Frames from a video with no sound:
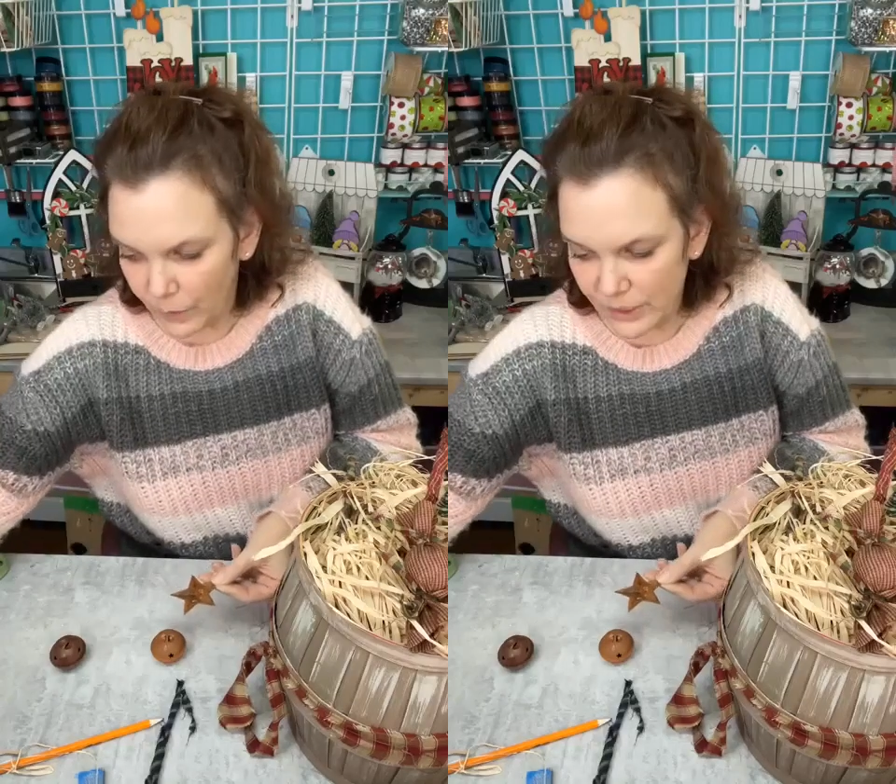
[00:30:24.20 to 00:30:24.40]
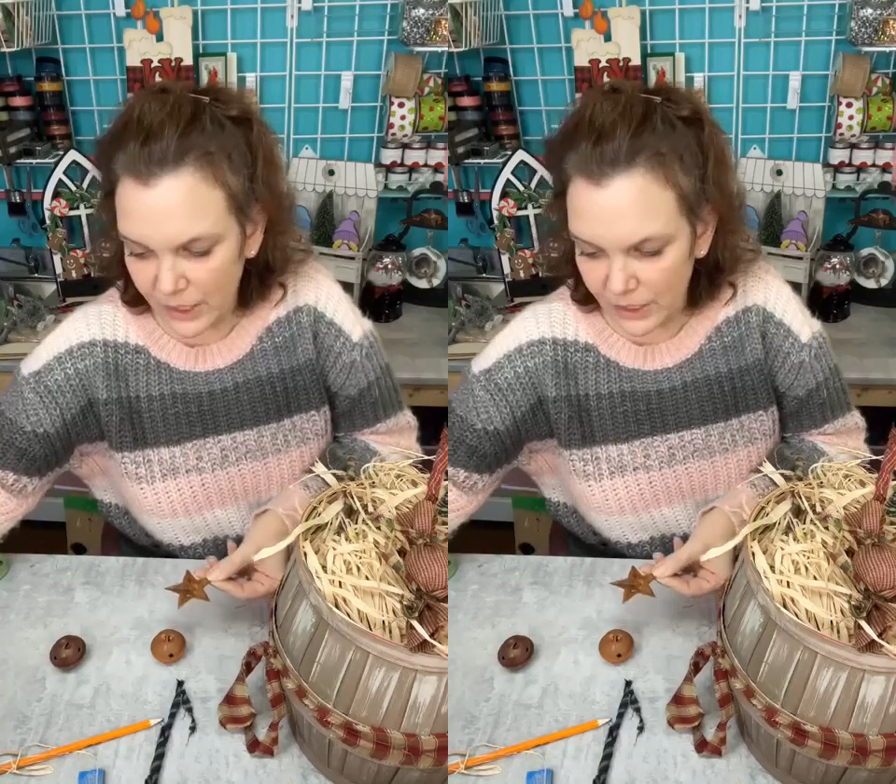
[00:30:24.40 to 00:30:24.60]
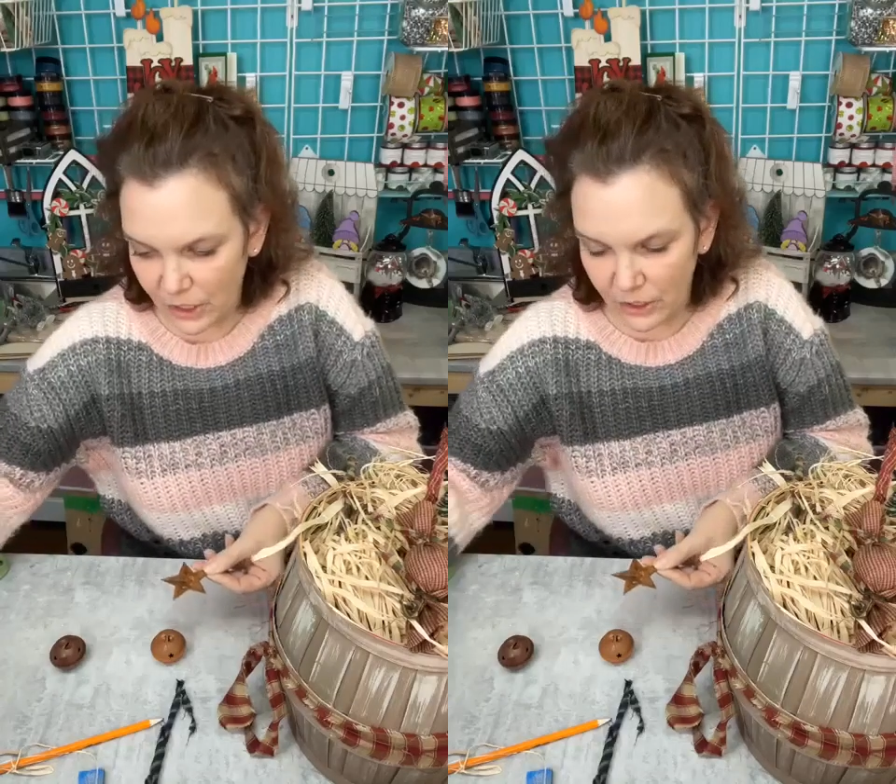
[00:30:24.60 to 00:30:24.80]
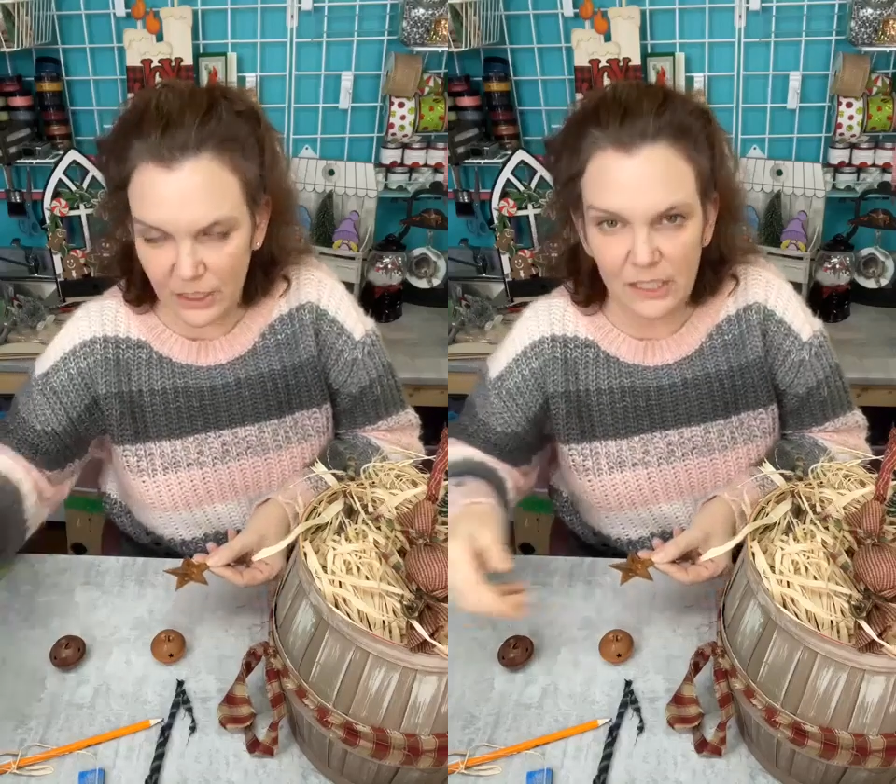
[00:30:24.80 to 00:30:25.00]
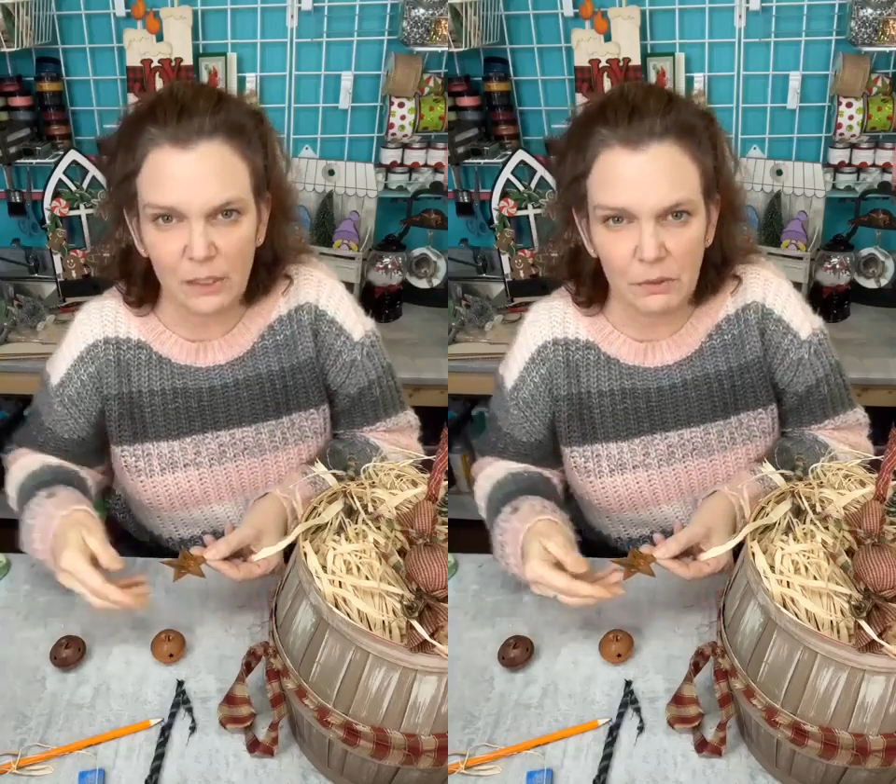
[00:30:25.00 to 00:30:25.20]
Once I
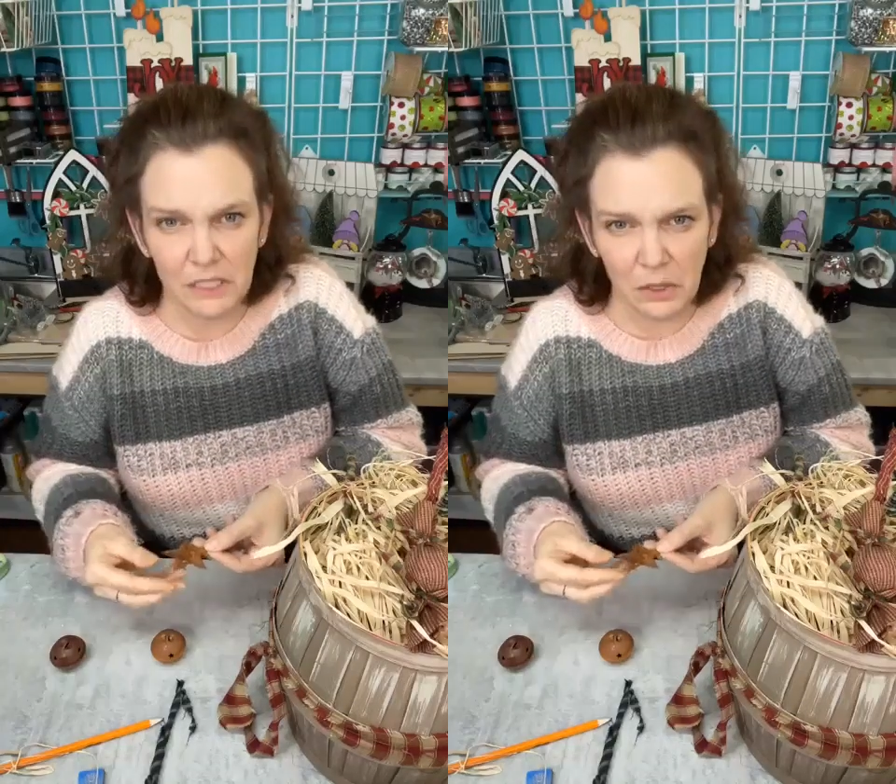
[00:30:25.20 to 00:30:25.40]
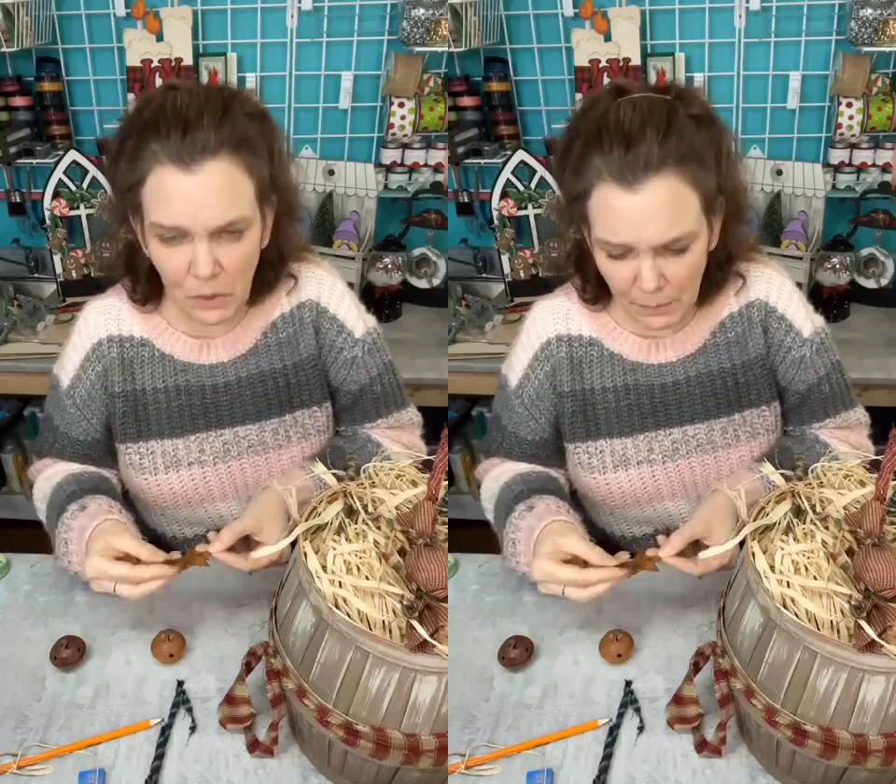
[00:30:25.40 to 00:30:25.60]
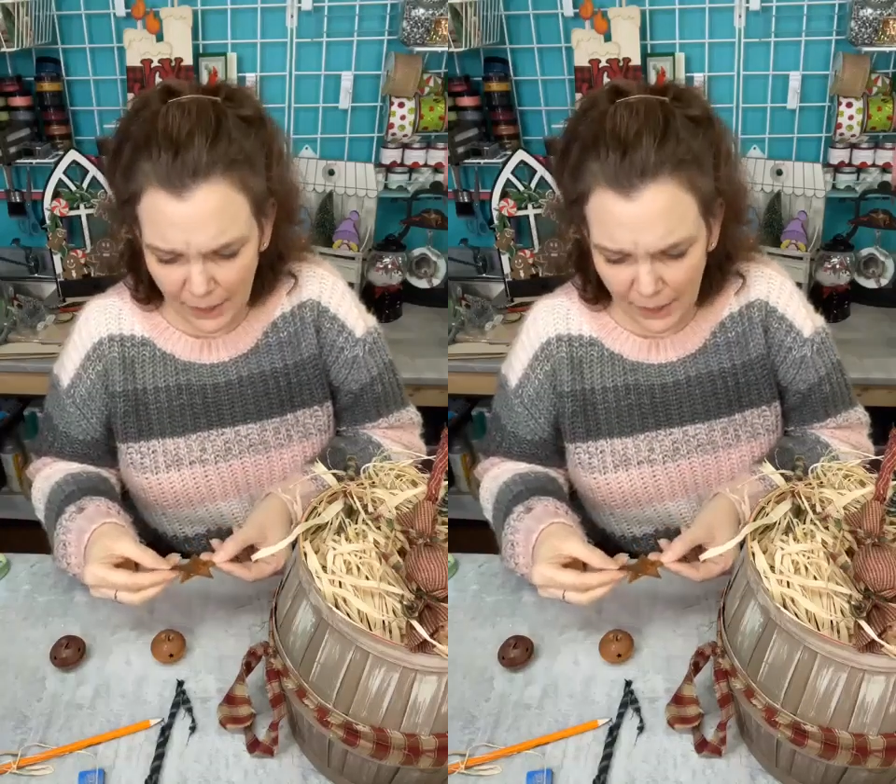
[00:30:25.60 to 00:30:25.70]
started this, I was like, oh